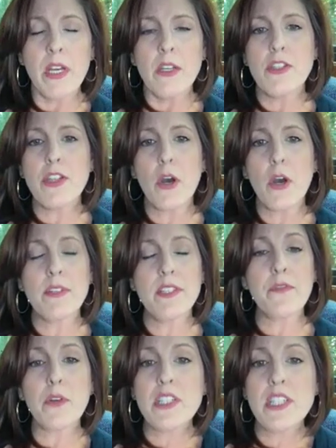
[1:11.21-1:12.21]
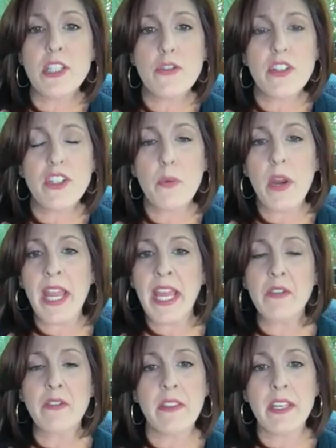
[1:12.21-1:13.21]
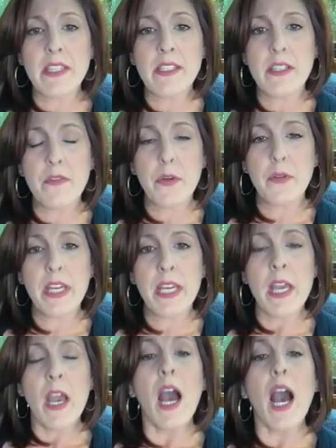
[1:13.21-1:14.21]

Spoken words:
So different districts were handling things differently.